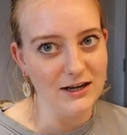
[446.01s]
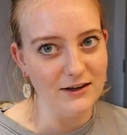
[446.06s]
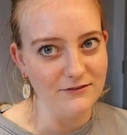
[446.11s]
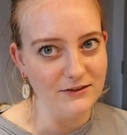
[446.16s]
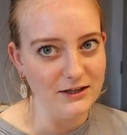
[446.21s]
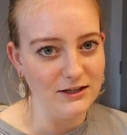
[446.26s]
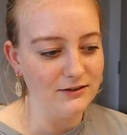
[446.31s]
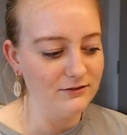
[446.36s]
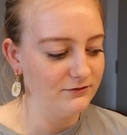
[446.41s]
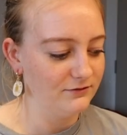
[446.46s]

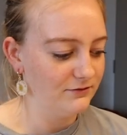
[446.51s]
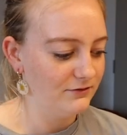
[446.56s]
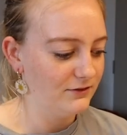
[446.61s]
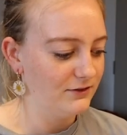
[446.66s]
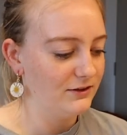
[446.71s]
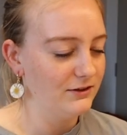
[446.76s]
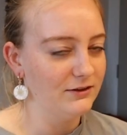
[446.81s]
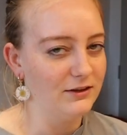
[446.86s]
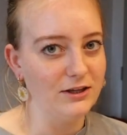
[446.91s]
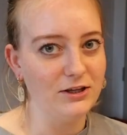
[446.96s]
heavy.
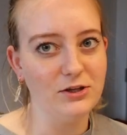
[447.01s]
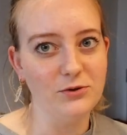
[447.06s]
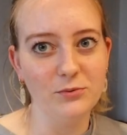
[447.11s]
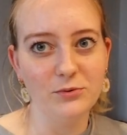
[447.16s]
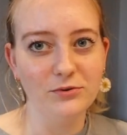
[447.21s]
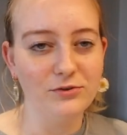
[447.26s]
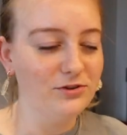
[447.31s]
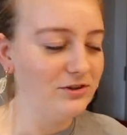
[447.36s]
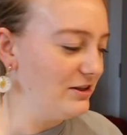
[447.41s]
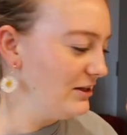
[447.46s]
Like you
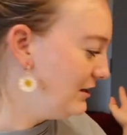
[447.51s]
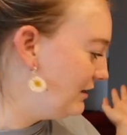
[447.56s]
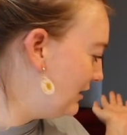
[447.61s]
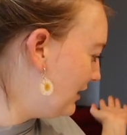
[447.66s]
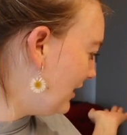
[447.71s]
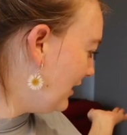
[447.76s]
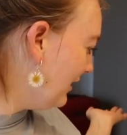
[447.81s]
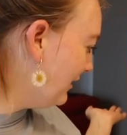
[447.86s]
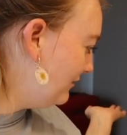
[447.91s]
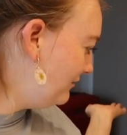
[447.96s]
will see,
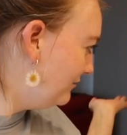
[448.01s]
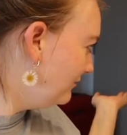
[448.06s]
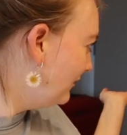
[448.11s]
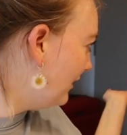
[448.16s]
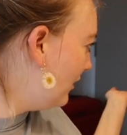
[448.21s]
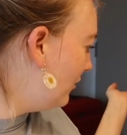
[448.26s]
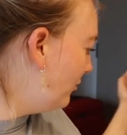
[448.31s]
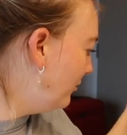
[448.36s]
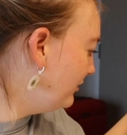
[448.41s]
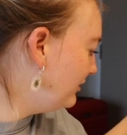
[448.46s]
I
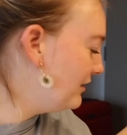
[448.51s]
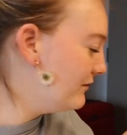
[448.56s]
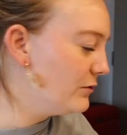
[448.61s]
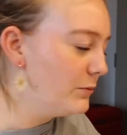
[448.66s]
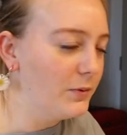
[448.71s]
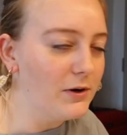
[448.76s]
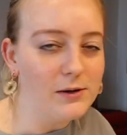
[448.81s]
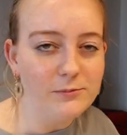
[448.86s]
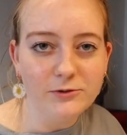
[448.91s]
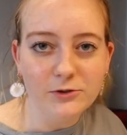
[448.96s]
always have it
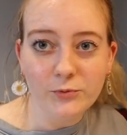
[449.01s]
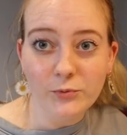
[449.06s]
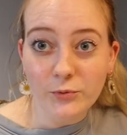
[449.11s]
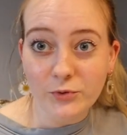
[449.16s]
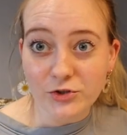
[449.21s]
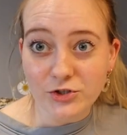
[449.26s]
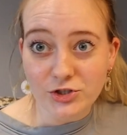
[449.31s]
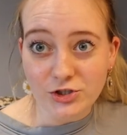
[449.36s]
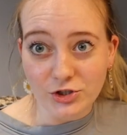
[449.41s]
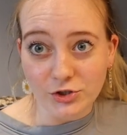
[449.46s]
propped open
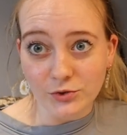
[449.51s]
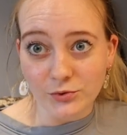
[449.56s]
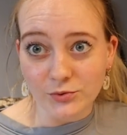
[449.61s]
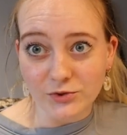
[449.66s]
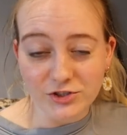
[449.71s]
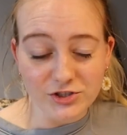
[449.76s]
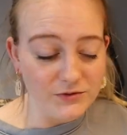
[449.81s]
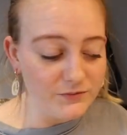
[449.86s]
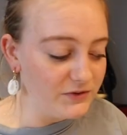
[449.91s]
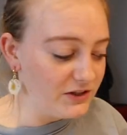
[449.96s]
with a shoe
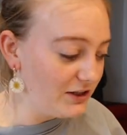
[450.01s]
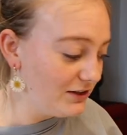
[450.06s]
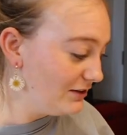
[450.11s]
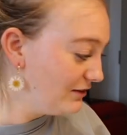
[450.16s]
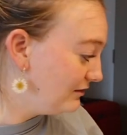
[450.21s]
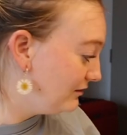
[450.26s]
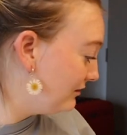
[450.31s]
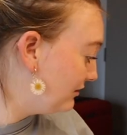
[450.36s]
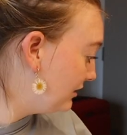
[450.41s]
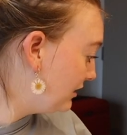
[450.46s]
or something
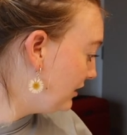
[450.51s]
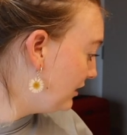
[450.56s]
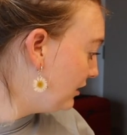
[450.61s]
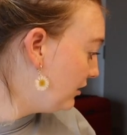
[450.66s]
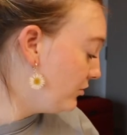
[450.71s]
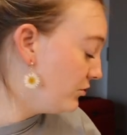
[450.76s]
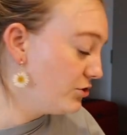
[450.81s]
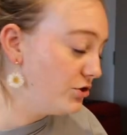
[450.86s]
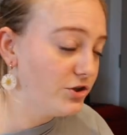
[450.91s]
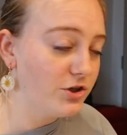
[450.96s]
because
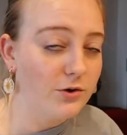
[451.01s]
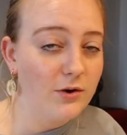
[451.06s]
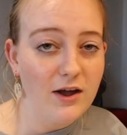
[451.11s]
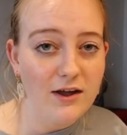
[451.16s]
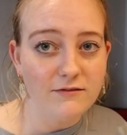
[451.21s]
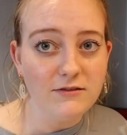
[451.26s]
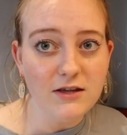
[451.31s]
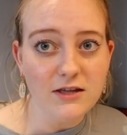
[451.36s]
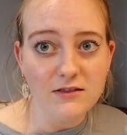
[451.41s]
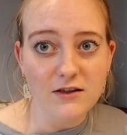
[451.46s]
they're so
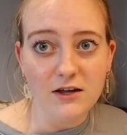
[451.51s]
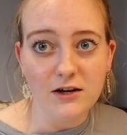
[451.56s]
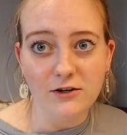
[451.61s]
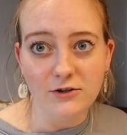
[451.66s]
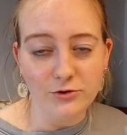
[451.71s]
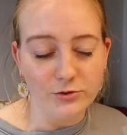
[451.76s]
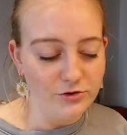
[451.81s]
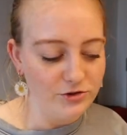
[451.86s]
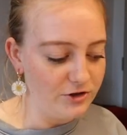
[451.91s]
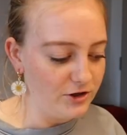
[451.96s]
heavy that a
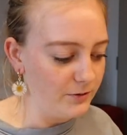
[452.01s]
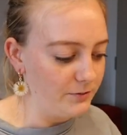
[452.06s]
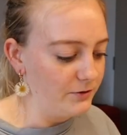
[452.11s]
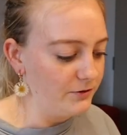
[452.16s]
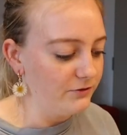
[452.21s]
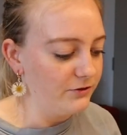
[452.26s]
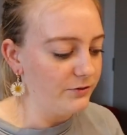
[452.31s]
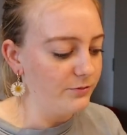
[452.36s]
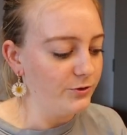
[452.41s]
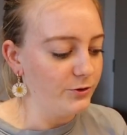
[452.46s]
door stopper,
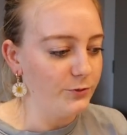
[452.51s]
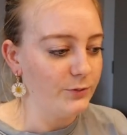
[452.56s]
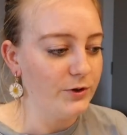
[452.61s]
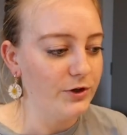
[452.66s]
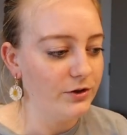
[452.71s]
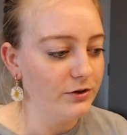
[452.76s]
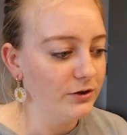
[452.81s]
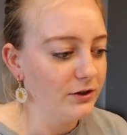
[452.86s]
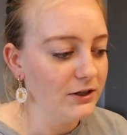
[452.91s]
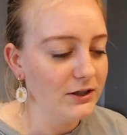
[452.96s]
for the most
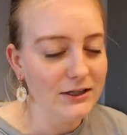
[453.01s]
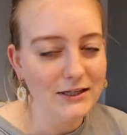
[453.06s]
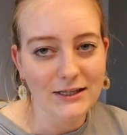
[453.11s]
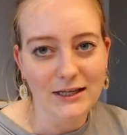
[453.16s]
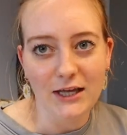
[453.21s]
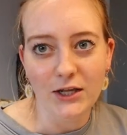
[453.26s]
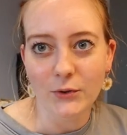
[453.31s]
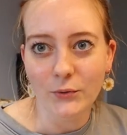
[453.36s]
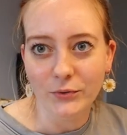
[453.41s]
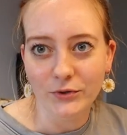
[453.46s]
part,
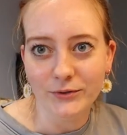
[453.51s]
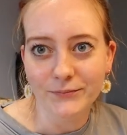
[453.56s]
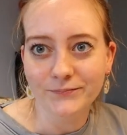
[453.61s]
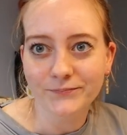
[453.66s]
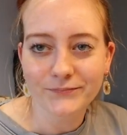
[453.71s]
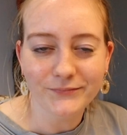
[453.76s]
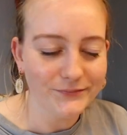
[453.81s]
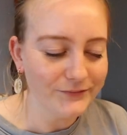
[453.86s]
can't hold them.